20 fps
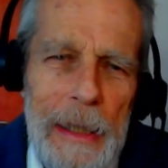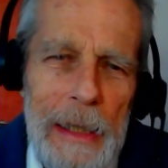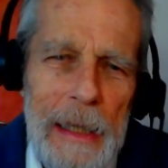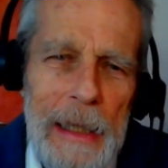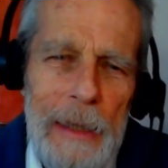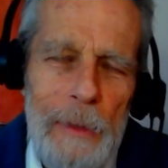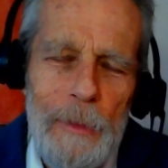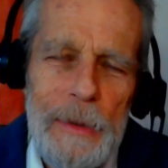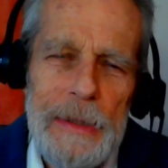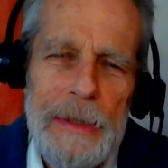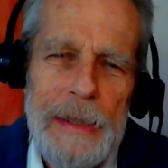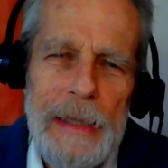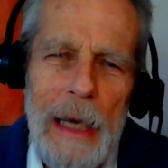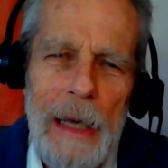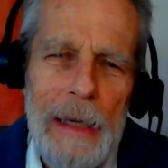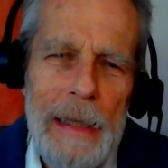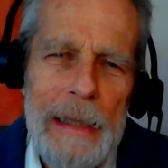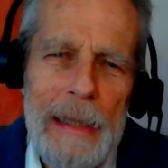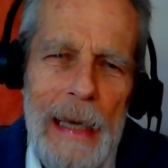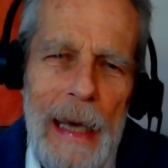and he was
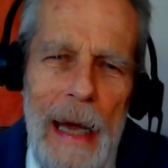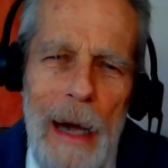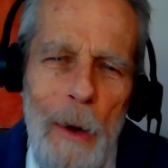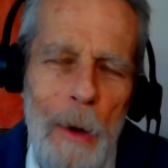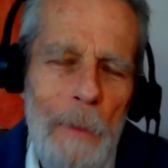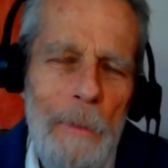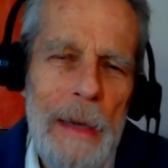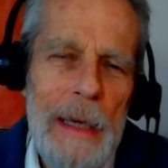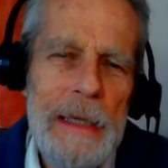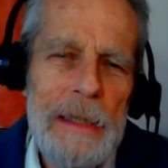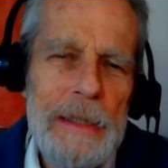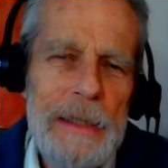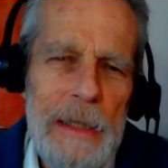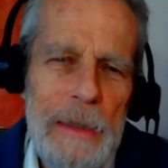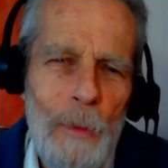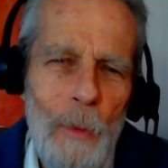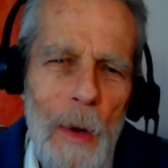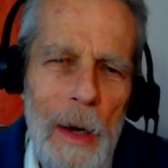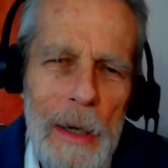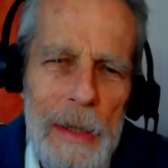telling how amazed
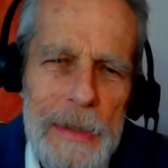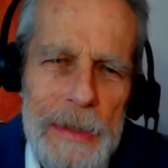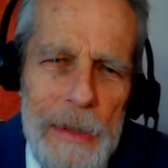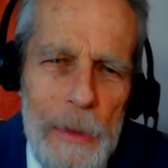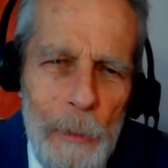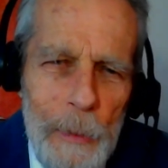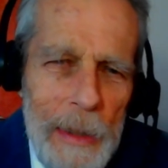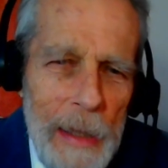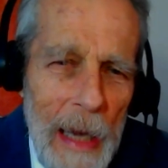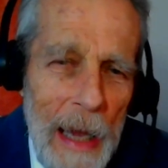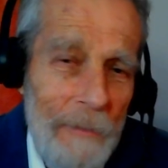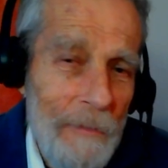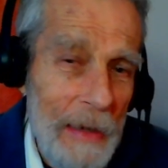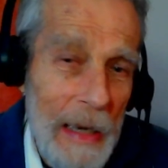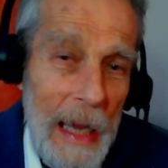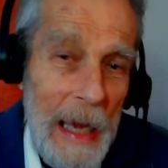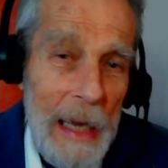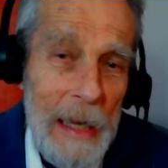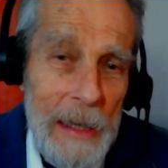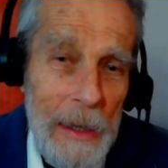he was that we haven't
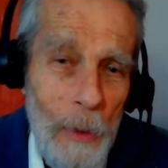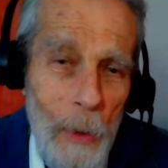had